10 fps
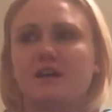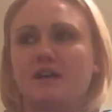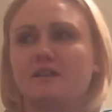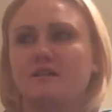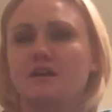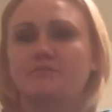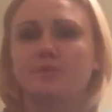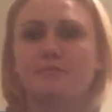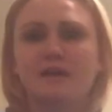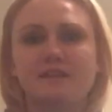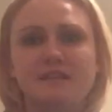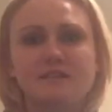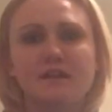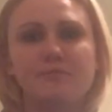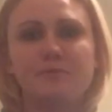and put my
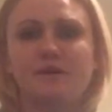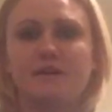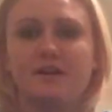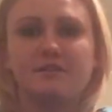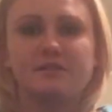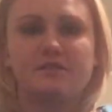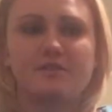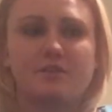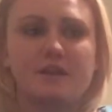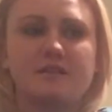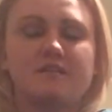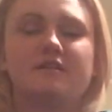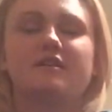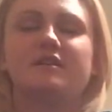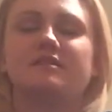knees up on the little thing
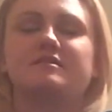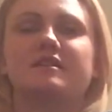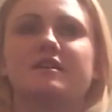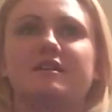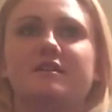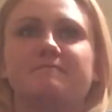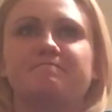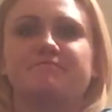to